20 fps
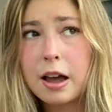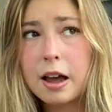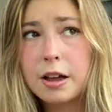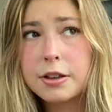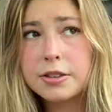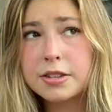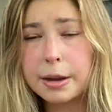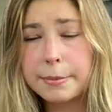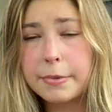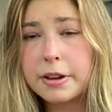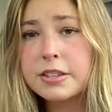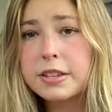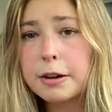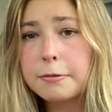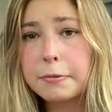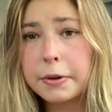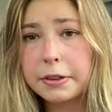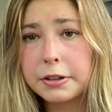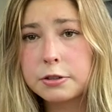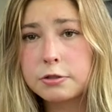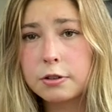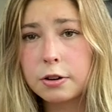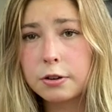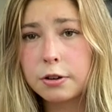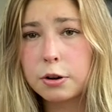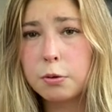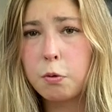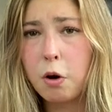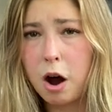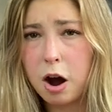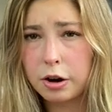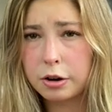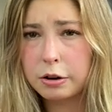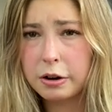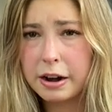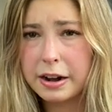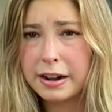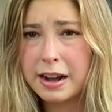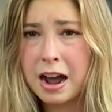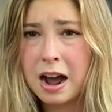some days I really struggle to walk
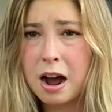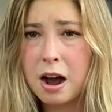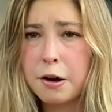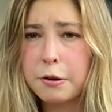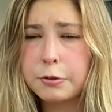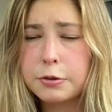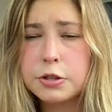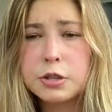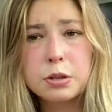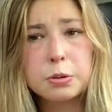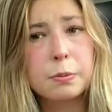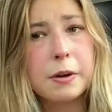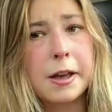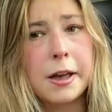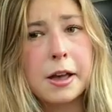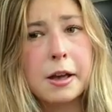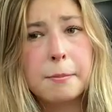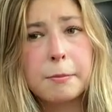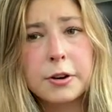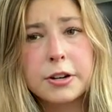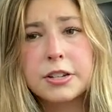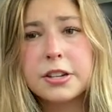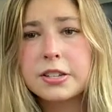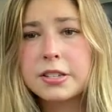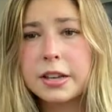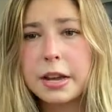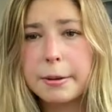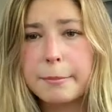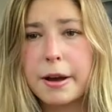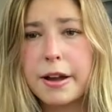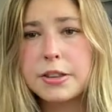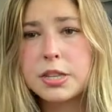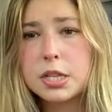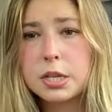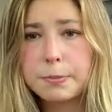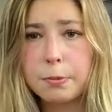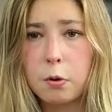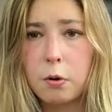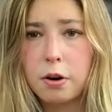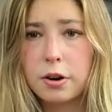right now swim which is like my
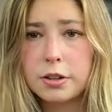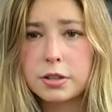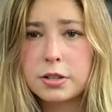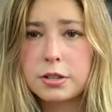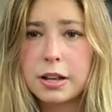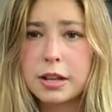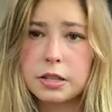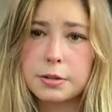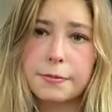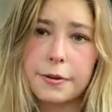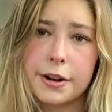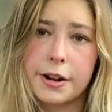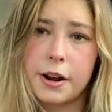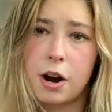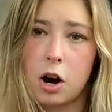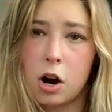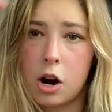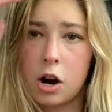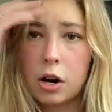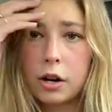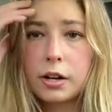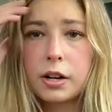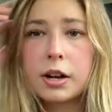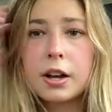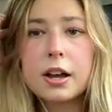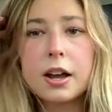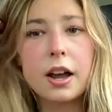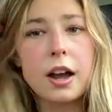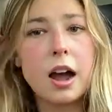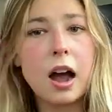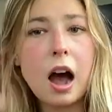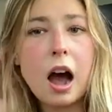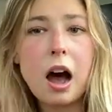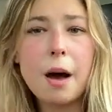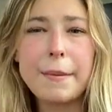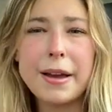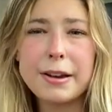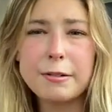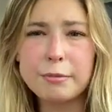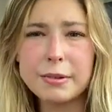sport so that's pretty hard
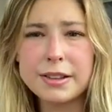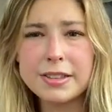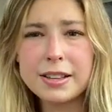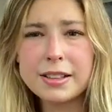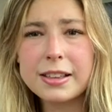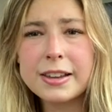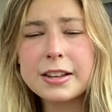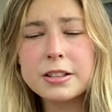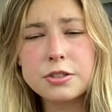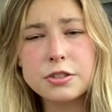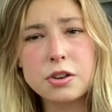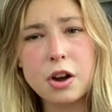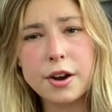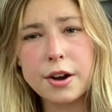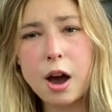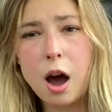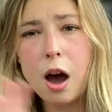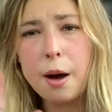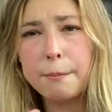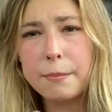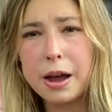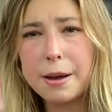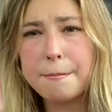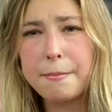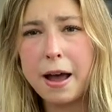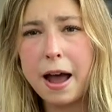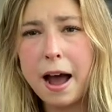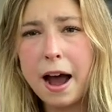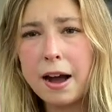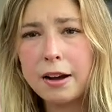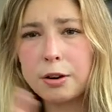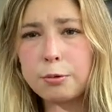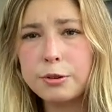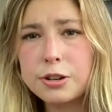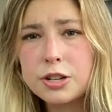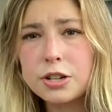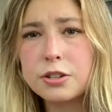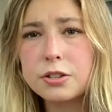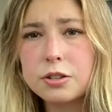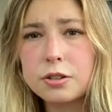um, and recently it's gone up my back,
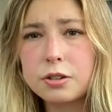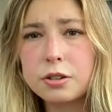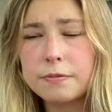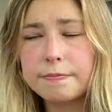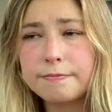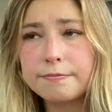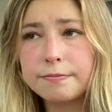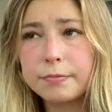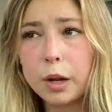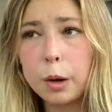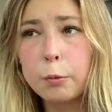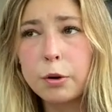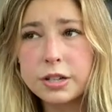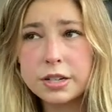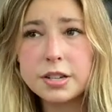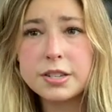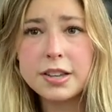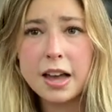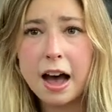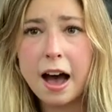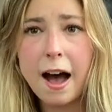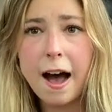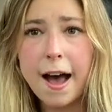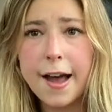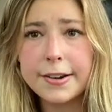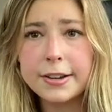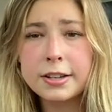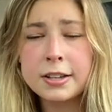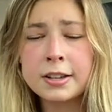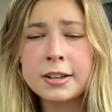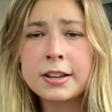which is, which is odd.